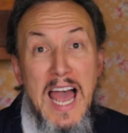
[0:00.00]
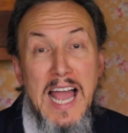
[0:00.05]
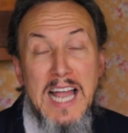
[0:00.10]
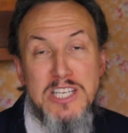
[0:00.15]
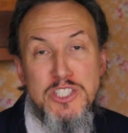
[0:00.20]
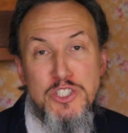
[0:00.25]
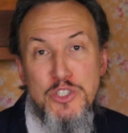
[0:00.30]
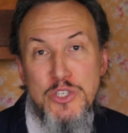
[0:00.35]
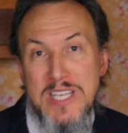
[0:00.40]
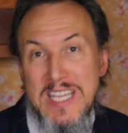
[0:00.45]

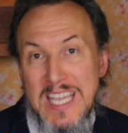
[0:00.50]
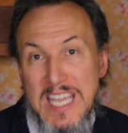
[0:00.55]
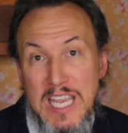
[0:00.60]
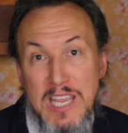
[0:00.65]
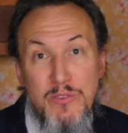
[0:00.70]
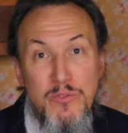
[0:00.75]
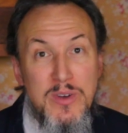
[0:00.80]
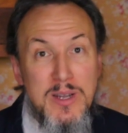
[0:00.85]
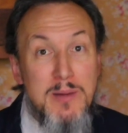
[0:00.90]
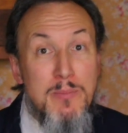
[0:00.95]
actually
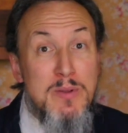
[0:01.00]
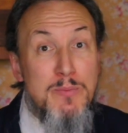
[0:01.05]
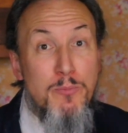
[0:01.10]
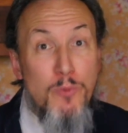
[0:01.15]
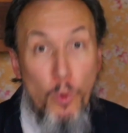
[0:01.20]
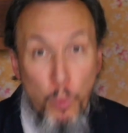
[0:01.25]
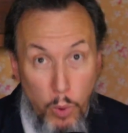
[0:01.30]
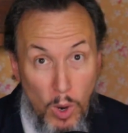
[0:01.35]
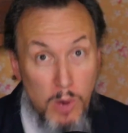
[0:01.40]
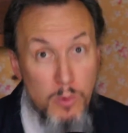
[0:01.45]
even
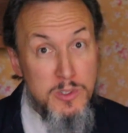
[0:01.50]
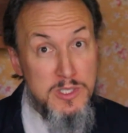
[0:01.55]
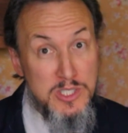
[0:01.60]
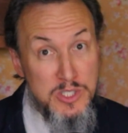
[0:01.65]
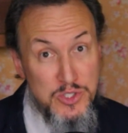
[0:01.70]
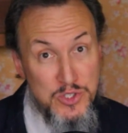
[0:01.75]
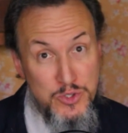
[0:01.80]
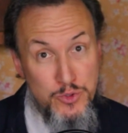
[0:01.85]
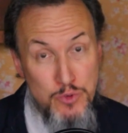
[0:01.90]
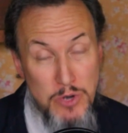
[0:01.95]
quotes
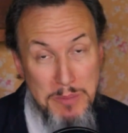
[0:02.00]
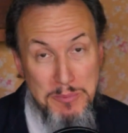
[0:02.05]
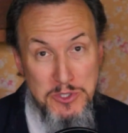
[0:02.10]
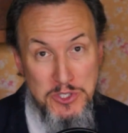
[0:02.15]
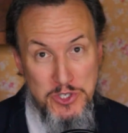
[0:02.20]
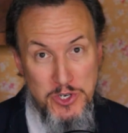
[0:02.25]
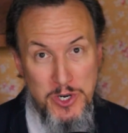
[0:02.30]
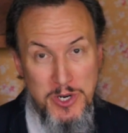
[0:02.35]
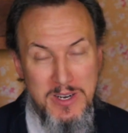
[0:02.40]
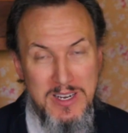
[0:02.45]

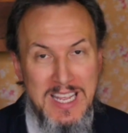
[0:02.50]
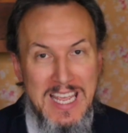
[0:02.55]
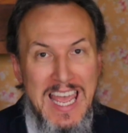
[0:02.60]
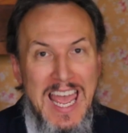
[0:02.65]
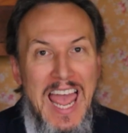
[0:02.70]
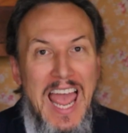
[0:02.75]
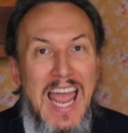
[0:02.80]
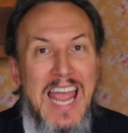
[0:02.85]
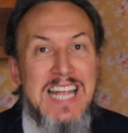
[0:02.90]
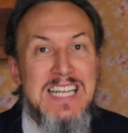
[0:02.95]
scripture
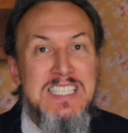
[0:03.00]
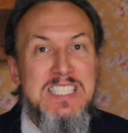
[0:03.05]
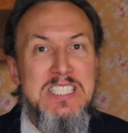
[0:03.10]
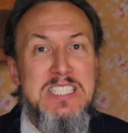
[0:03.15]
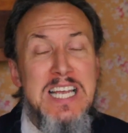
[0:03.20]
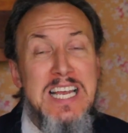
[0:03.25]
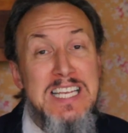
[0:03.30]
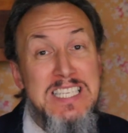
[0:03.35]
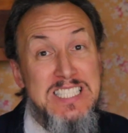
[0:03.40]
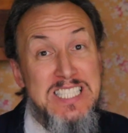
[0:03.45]
and
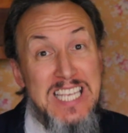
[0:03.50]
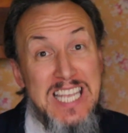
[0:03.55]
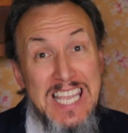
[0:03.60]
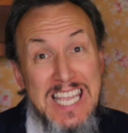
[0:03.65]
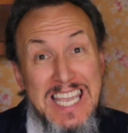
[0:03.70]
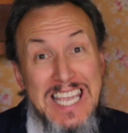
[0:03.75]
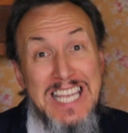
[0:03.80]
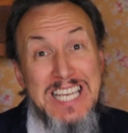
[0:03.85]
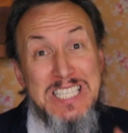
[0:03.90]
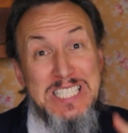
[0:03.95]
says that
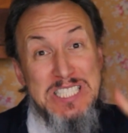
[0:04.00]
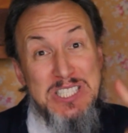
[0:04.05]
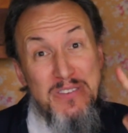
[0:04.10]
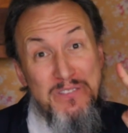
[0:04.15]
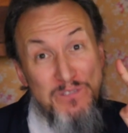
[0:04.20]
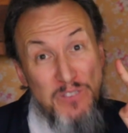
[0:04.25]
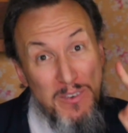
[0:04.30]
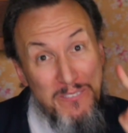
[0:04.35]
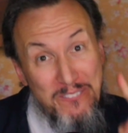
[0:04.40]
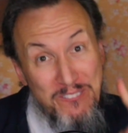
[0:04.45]
he is
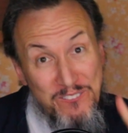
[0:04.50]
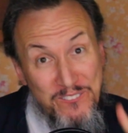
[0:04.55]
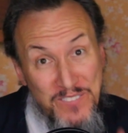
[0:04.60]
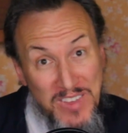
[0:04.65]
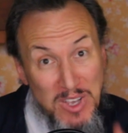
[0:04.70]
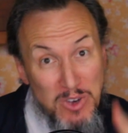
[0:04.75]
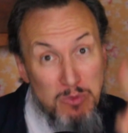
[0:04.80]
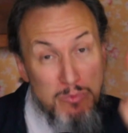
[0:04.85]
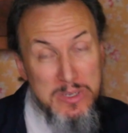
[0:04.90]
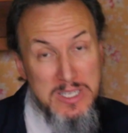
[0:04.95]
the
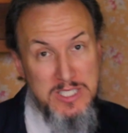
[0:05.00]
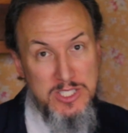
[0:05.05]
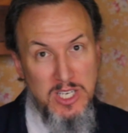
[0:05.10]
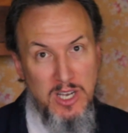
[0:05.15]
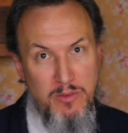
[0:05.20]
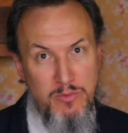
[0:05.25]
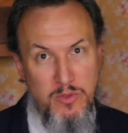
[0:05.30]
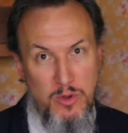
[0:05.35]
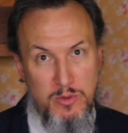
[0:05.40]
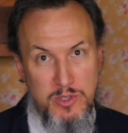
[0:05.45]

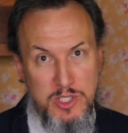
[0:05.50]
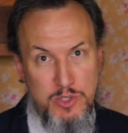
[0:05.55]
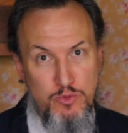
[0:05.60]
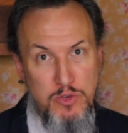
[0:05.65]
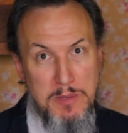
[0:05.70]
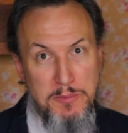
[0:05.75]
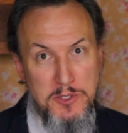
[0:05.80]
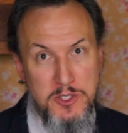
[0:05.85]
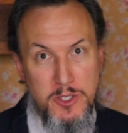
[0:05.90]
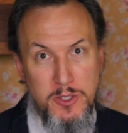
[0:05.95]
fulfillment of those
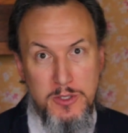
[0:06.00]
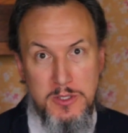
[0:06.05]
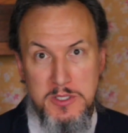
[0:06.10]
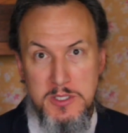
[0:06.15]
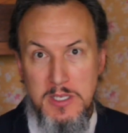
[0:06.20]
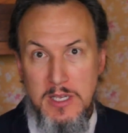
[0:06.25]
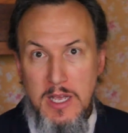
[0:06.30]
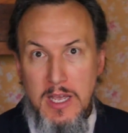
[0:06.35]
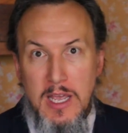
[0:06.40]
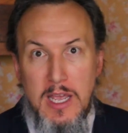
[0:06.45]

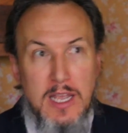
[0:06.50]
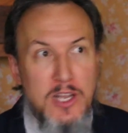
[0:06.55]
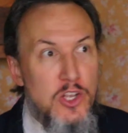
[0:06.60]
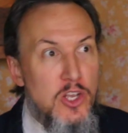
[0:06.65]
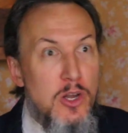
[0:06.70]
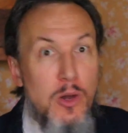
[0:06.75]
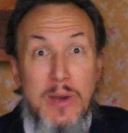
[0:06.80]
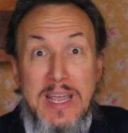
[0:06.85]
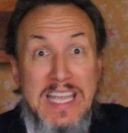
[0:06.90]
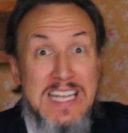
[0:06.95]
scriptures,
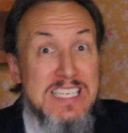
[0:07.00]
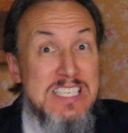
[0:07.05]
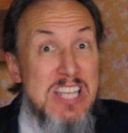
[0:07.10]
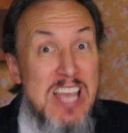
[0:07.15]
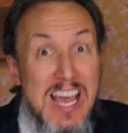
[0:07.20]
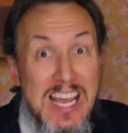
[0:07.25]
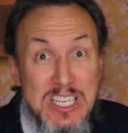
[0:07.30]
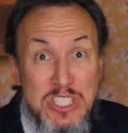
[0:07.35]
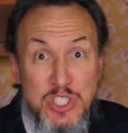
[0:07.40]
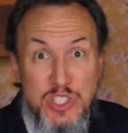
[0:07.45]
you know, in
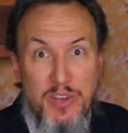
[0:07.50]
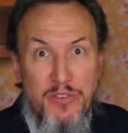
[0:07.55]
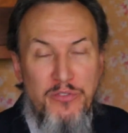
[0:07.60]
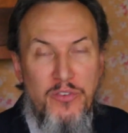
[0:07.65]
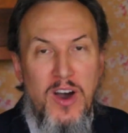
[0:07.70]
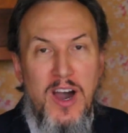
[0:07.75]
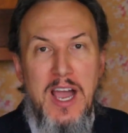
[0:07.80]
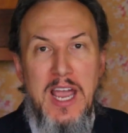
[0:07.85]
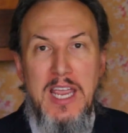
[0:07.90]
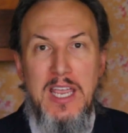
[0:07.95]

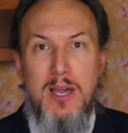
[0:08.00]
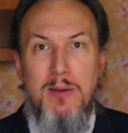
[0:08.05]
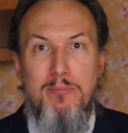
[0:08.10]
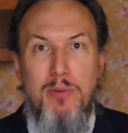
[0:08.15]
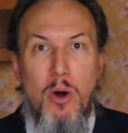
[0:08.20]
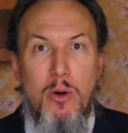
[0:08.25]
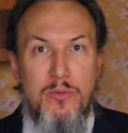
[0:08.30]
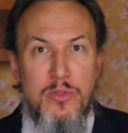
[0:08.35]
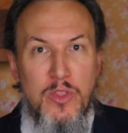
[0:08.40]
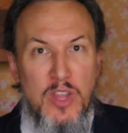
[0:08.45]
testifying
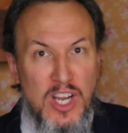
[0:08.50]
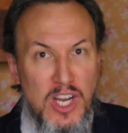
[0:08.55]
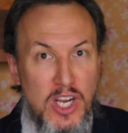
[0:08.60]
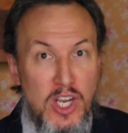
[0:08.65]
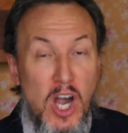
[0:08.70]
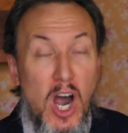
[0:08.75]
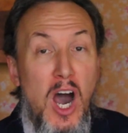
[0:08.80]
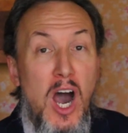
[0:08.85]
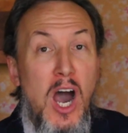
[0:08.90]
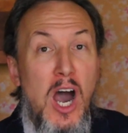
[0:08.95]
about
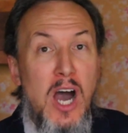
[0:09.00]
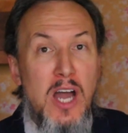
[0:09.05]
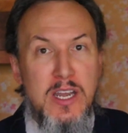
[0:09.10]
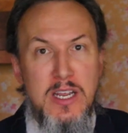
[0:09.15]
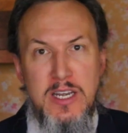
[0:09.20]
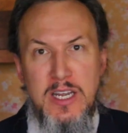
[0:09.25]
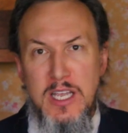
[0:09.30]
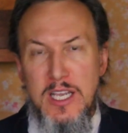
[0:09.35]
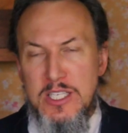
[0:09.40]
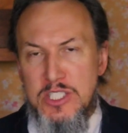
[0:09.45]
God
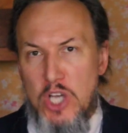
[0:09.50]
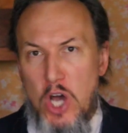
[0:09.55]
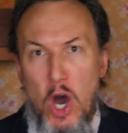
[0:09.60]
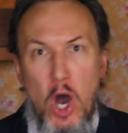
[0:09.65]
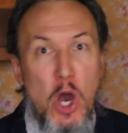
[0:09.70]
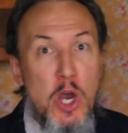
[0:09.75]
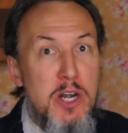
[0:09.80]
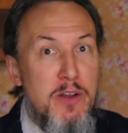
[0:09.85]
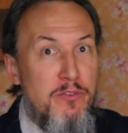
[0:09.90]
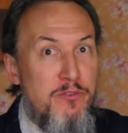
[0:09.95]
and his
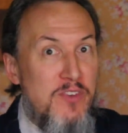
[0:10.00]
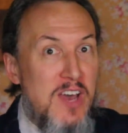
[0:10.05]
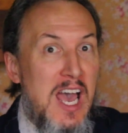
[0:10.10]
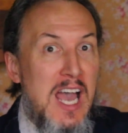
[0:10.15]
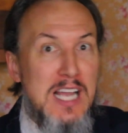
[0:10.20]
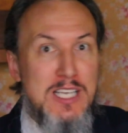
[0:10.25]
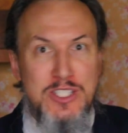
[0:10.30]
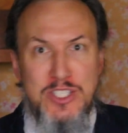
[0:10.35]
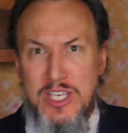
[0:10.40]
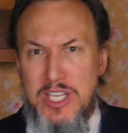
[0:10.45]

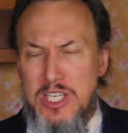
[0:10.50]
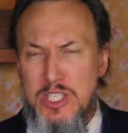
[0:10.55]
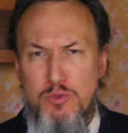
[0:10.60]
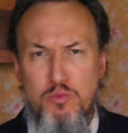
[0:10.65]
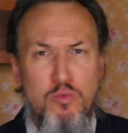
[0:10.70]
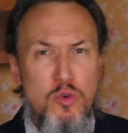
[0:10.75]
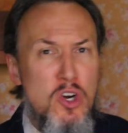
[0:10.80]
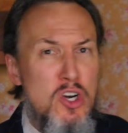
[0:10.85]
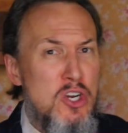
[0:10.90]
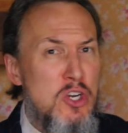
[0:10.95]
artifacts and
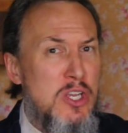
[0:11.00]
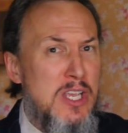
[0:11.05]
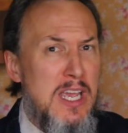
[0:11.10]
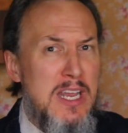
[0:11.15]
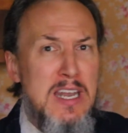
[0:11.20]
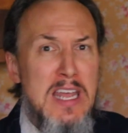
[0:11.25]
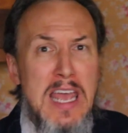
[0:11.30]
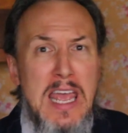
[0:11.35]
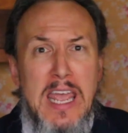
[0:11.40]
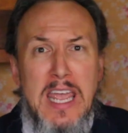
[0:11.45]
his work
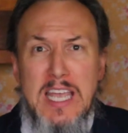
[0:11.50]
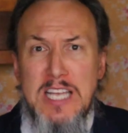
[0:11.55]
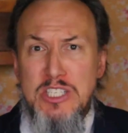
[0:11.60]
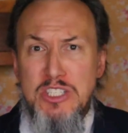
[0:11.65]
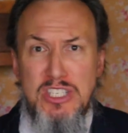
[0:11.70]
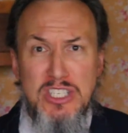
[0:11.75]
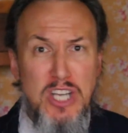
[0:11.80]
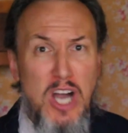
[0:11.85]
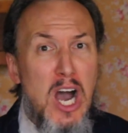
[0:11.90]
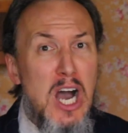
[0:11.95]
and
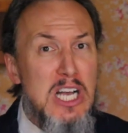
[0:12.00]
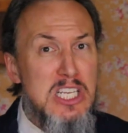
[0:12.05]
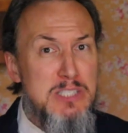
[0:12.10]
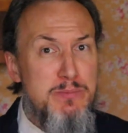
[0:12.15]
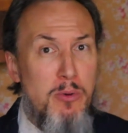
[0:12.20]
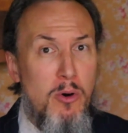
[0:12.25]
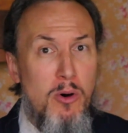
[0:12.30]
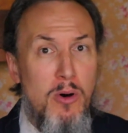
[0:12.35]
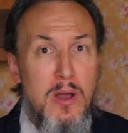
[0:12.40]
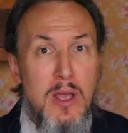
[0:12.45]
his
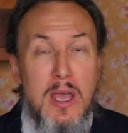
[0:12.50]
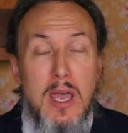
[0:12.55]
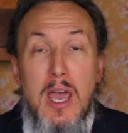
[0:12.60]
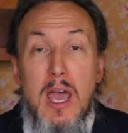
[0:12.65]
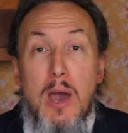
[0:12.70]
gospel.